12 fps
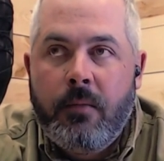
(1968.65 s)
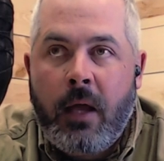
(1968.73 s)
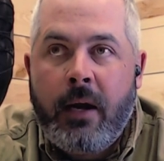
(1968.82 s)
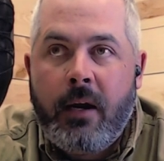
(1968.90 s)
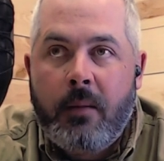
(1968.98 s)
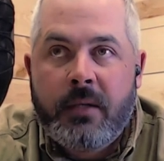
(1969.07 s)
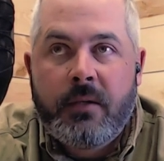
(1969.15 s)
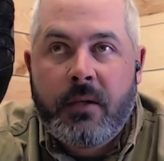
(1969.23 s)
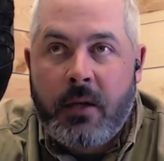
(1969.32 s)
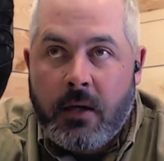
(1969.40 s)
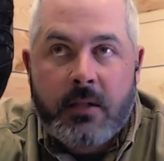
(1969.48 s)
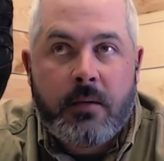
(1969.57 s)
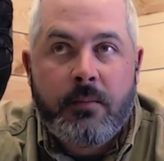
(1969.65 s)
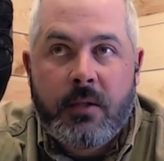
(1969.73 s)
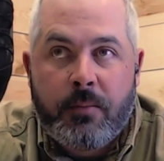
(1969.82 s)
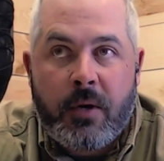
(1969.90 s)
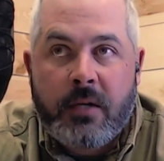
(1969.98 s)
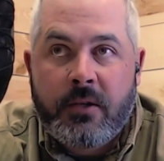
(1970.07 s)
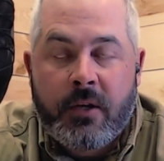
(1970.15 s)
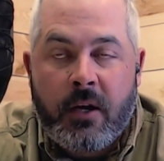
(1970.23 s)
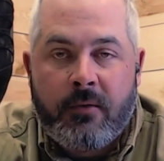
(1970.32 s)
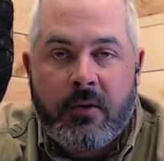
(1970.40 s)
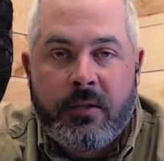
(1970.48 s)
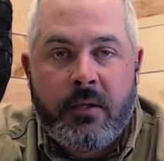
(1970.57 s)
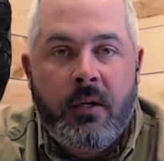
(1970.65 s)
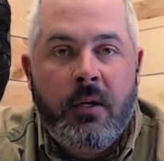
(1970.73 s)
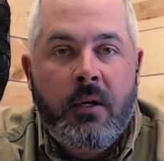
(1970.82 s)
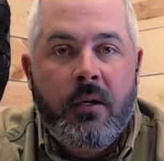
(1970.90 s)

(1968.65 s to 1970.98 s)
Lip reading: lineup is custom suppressor covers.